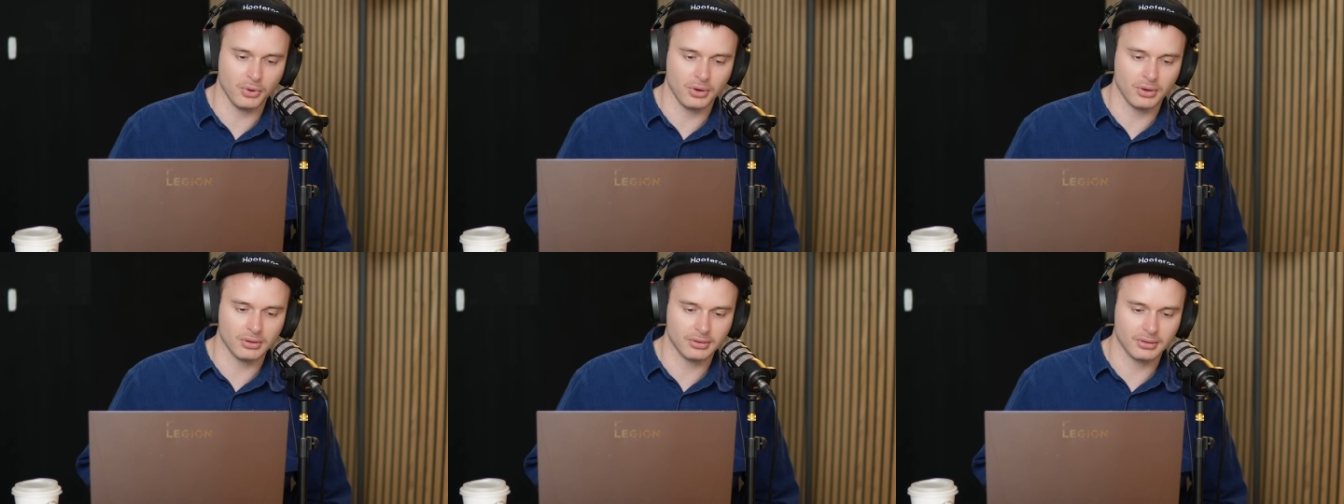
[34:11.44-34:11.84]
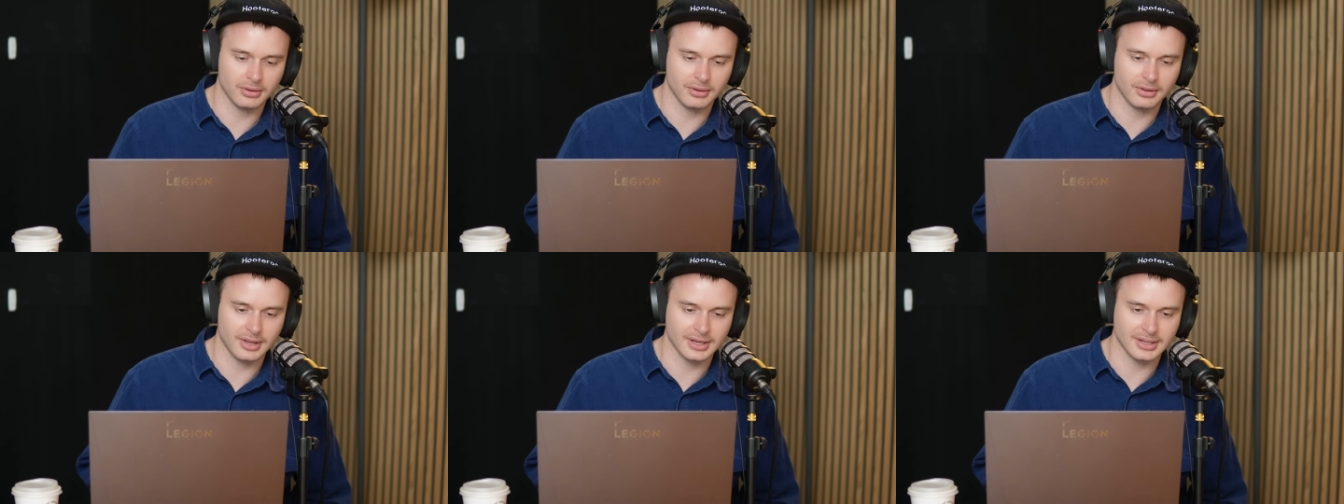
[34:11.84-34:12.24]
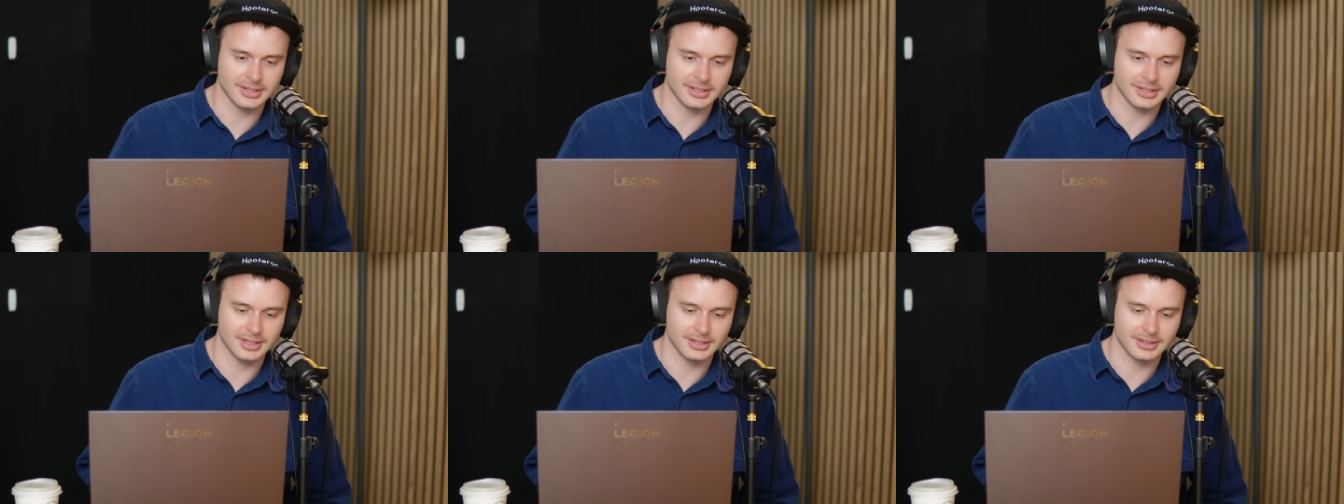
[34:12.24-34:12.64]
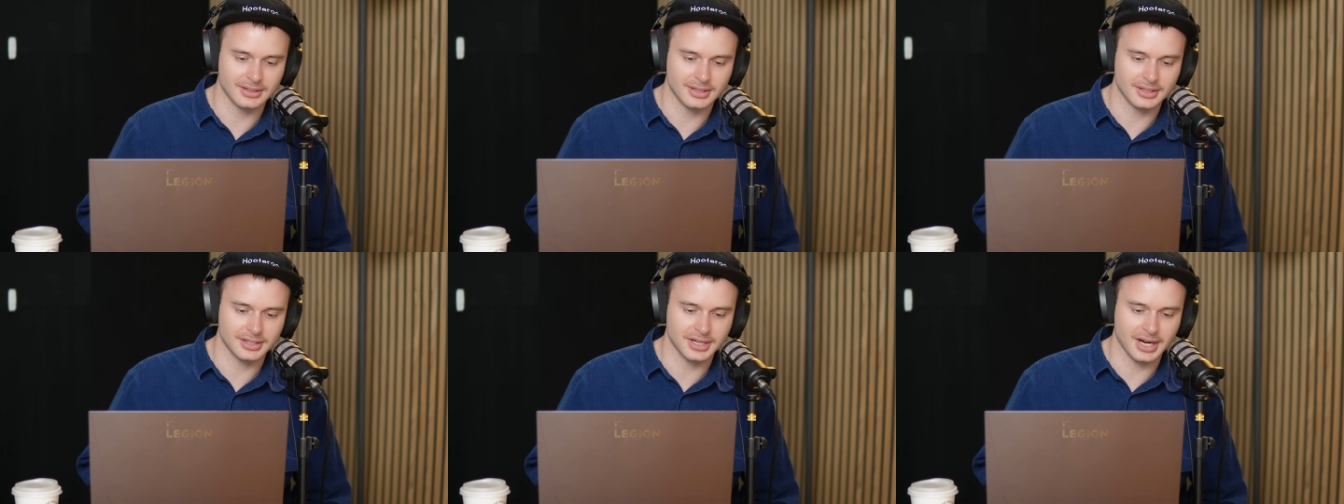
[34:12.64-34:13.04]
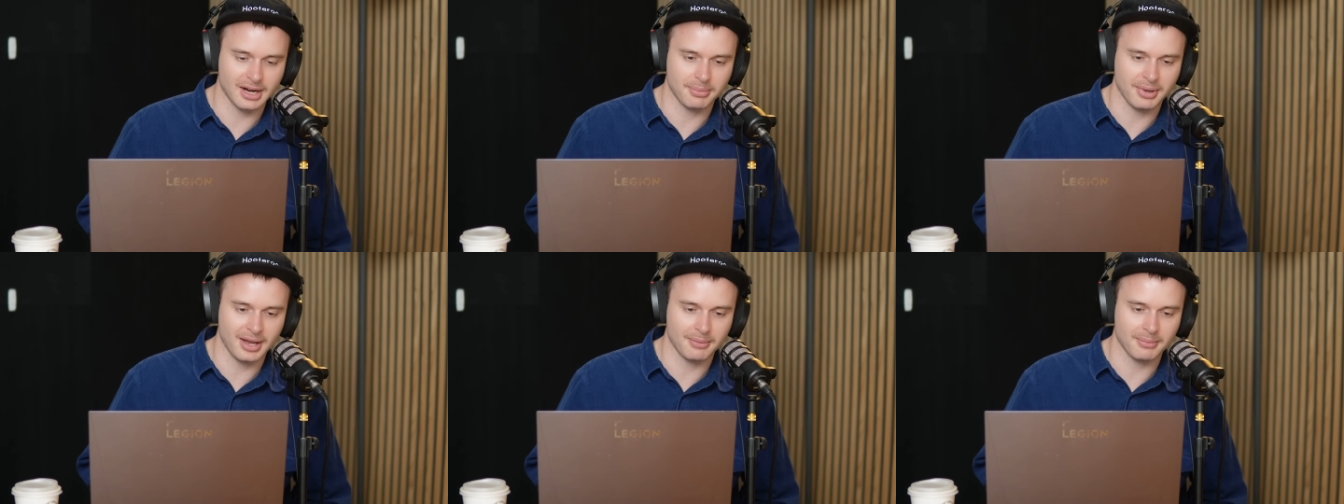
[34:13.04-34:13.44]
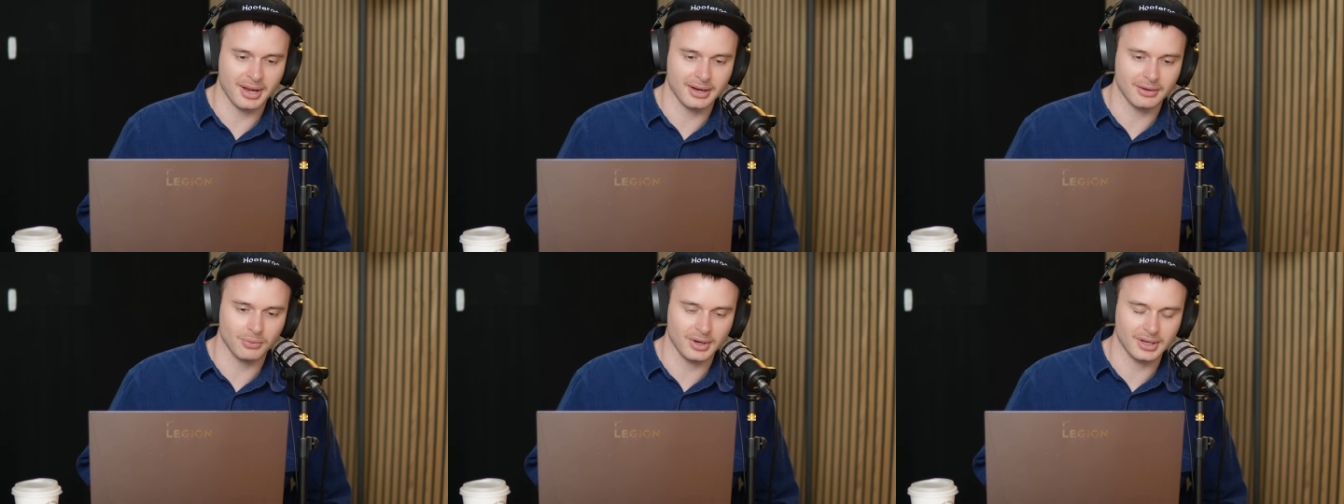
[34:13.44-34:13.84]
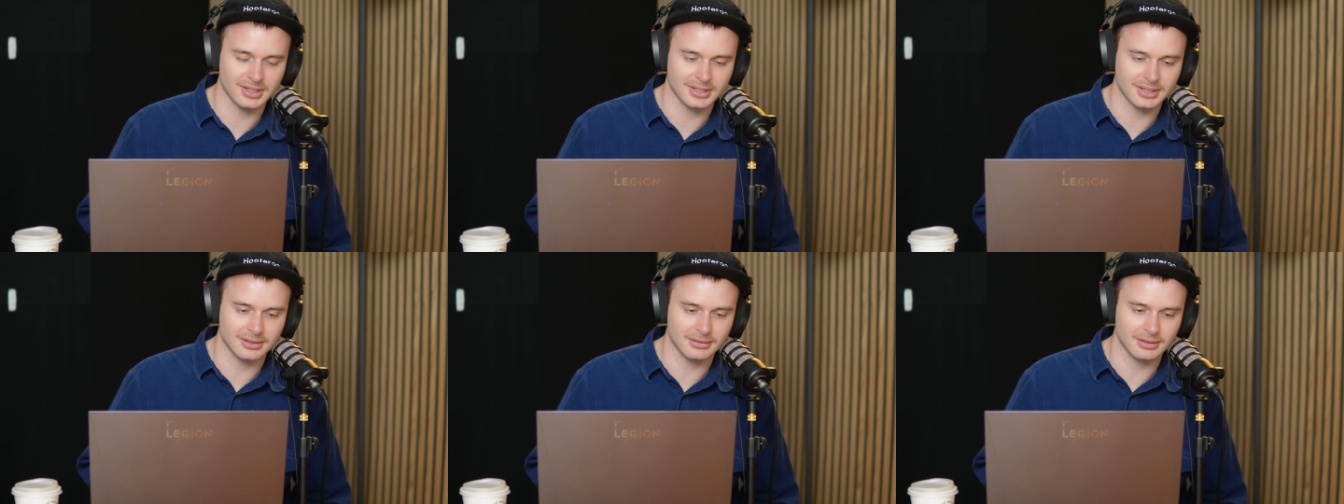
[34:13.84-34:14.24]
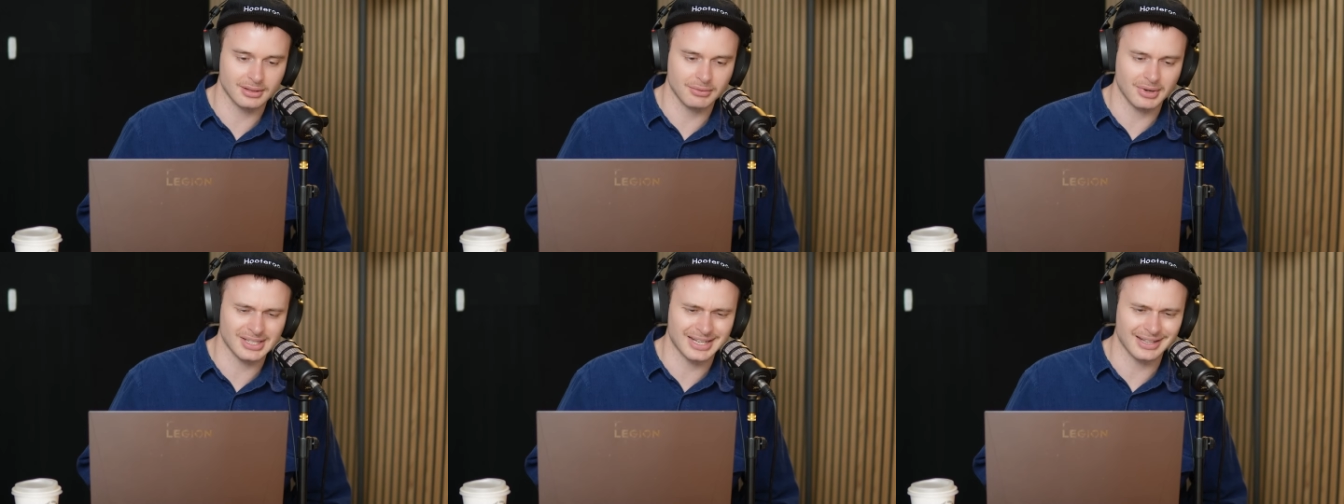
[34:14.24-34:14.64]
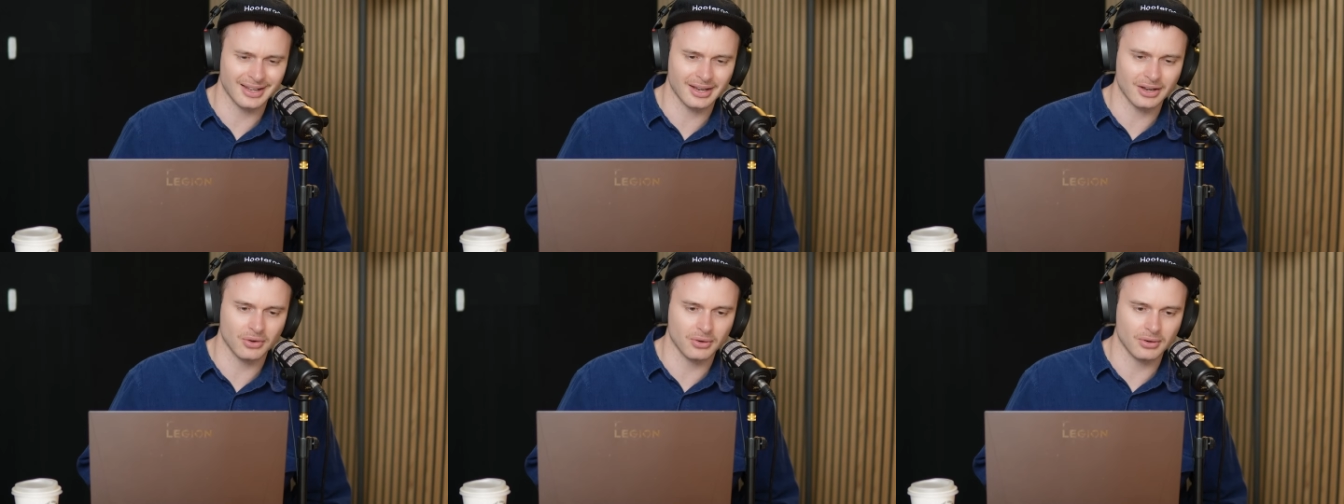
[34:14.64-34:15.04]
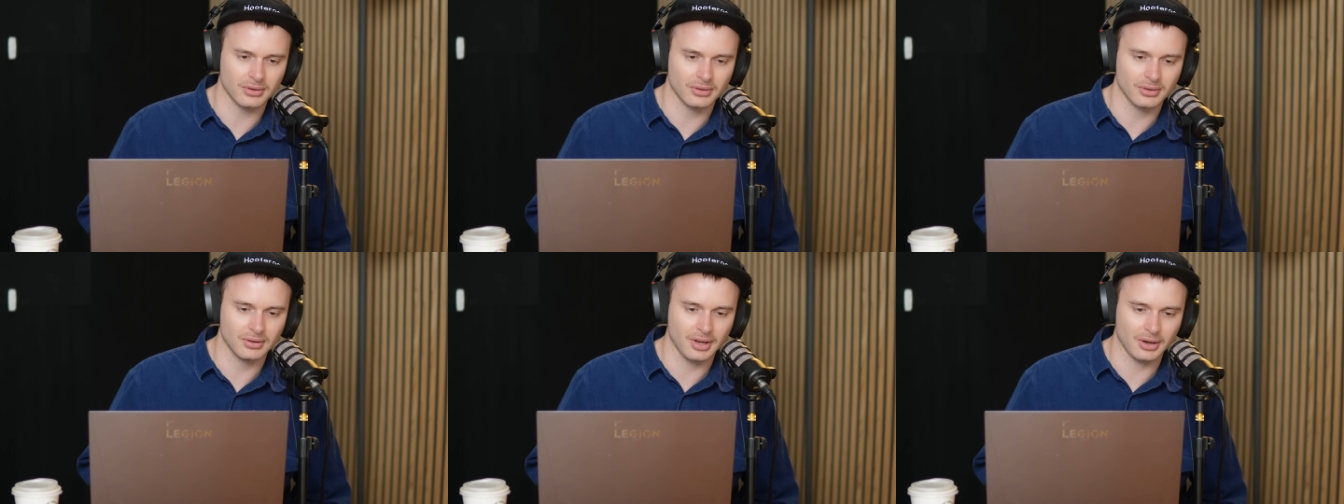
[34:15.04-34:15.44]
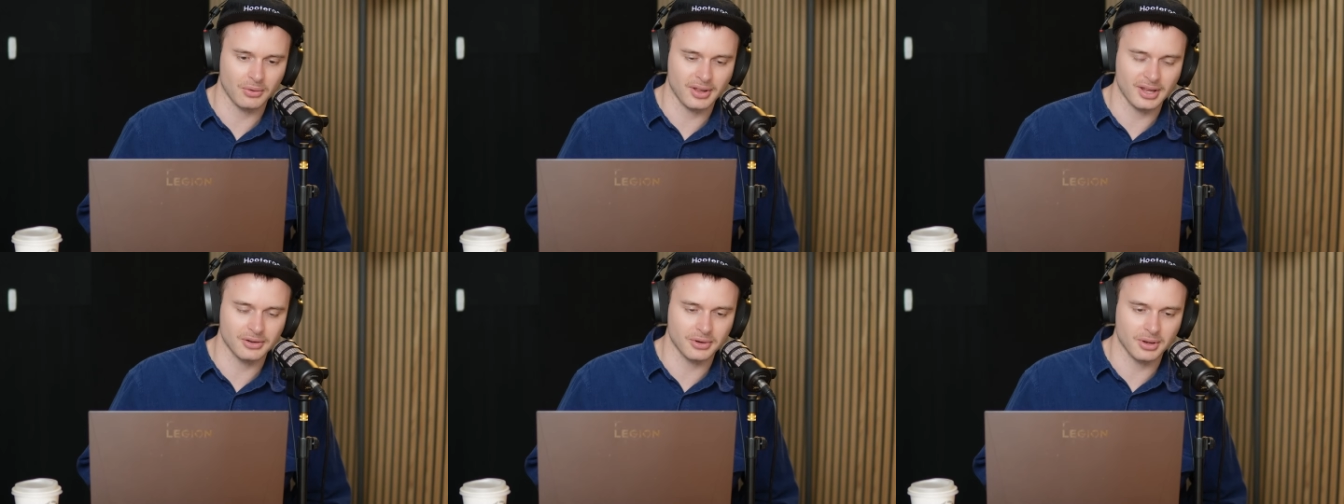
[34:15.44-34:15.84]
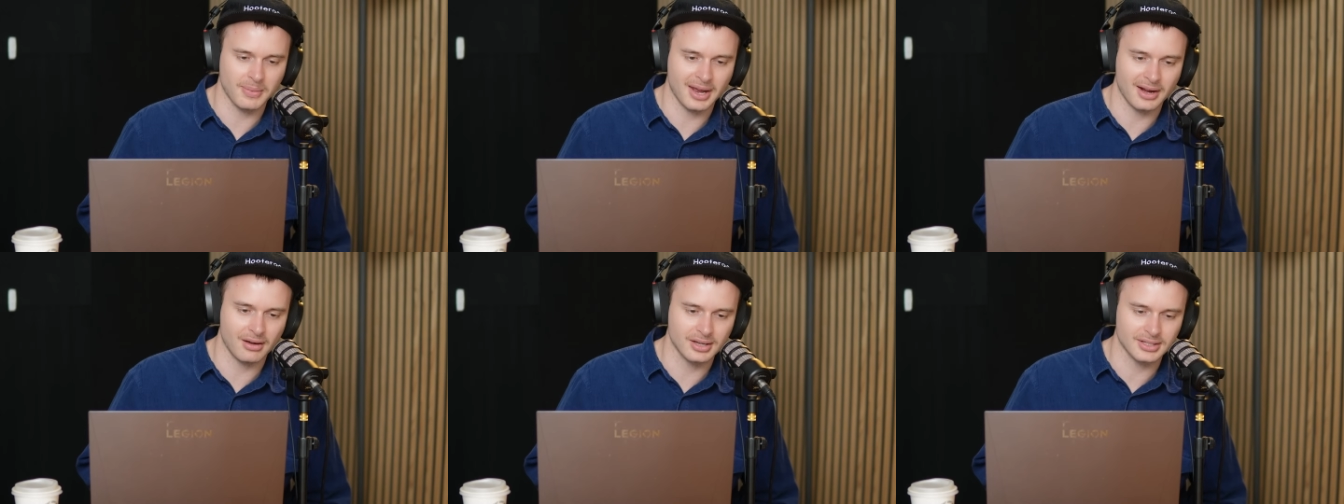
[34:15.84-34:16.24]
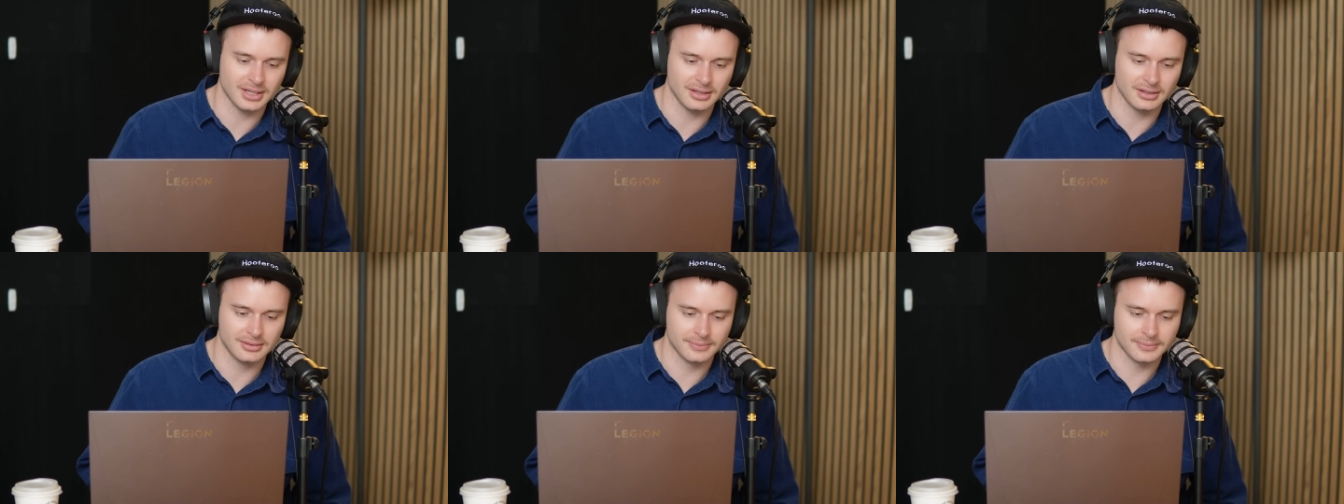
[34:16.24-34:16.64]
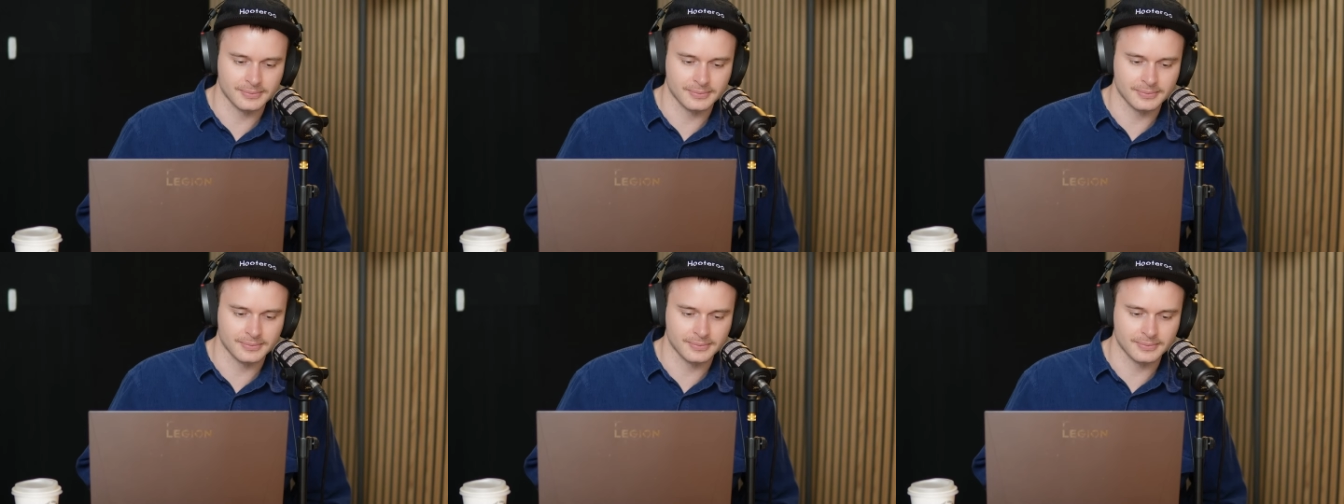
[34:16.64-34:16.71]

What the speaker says: more things to chat about, mate. One is Glencore. Like, what are they doing at Mount Isa?